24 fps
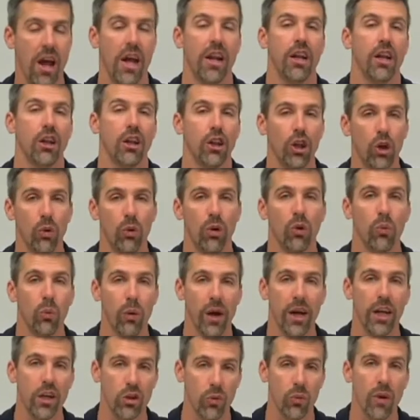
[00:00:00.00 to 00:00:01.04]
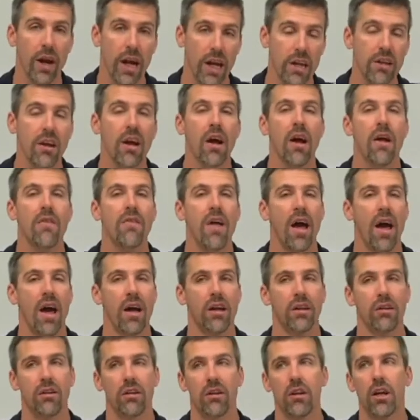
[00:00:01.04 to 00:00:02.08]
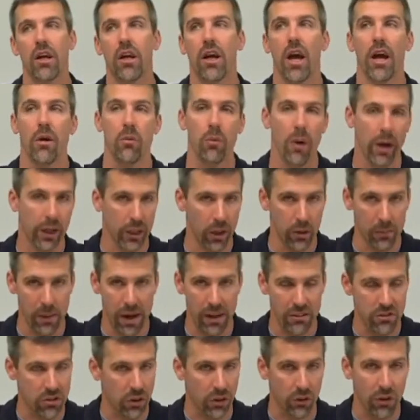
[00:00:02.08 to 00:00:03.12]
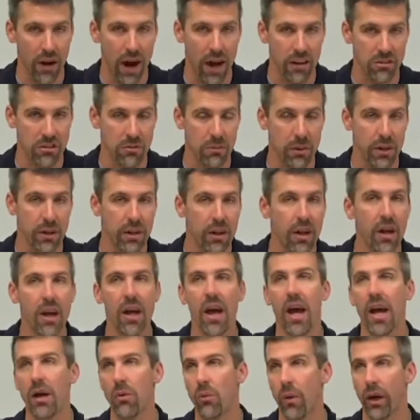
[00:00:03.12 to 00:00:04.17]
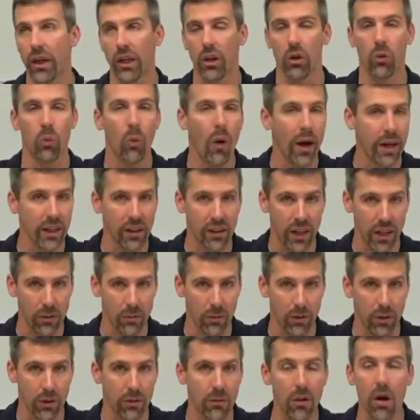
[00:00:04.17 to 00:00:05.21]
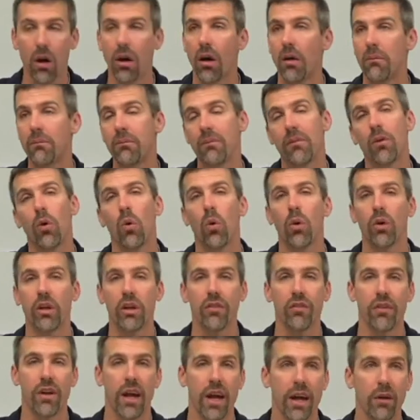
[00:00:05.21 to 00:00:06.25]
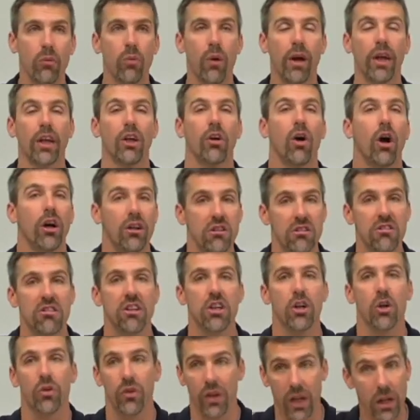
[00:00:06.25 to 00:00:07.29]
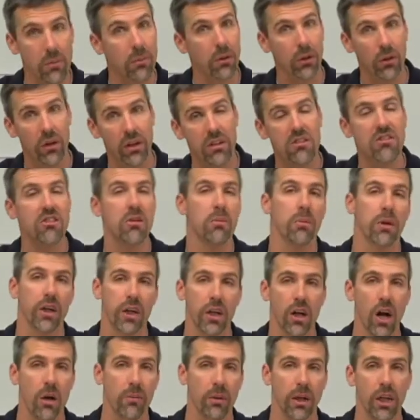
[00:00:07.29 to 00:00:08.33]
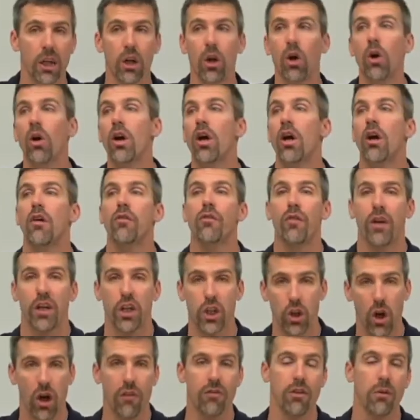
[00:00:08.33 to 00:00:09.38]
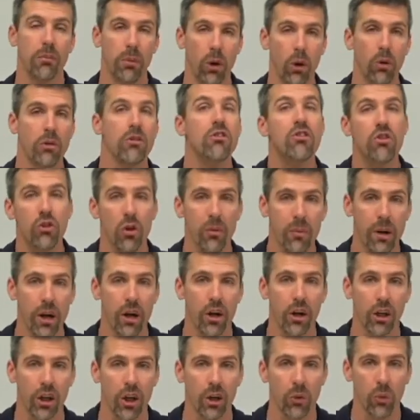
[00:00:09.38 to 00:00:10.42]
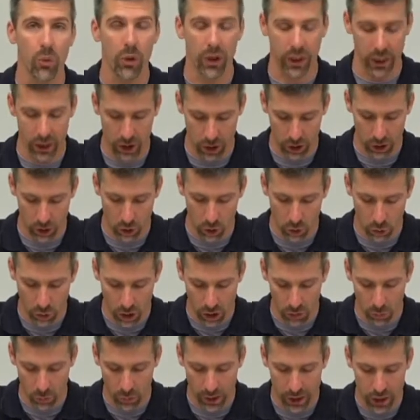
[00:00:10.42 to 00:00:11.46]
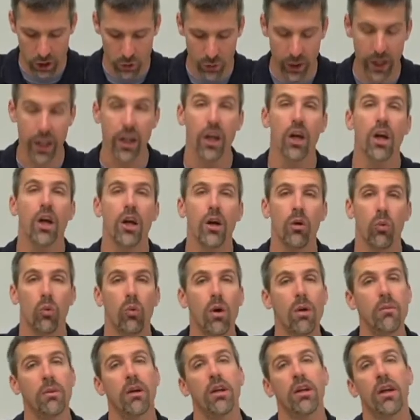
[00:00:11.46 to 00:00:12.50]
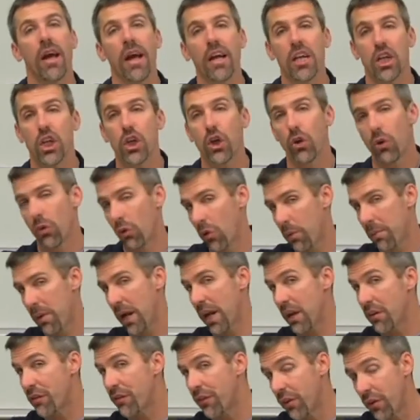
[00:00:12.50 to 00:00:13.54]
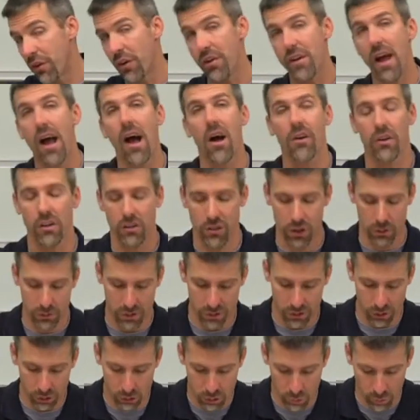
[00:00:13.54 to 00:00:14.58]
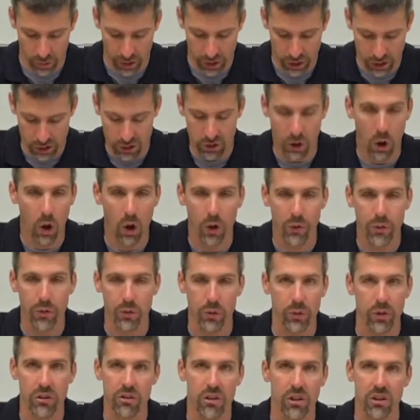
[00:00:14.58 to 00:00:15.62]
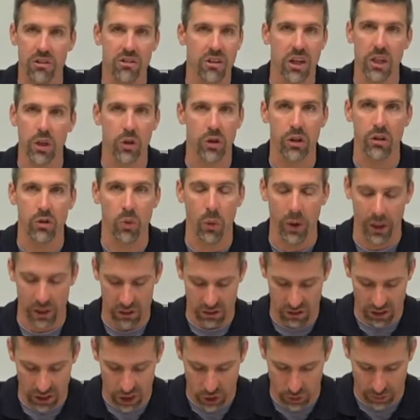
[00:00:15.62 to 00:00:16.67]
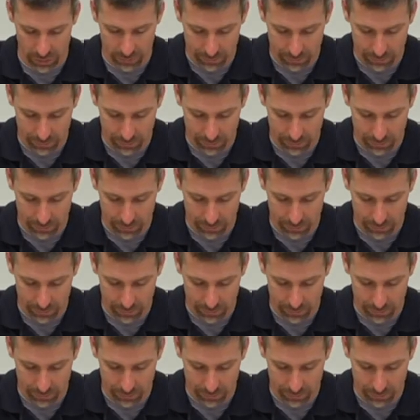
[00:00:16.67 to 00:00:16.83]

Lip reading: a lower wage rate than a regular master craftsman, a regular white laborer, or even a regular unskilled immigrant simply coming, fresh off the boat to America, working at a low wage rate. Women and children were paid further down in terms of those wages all through until essentially the 20th century.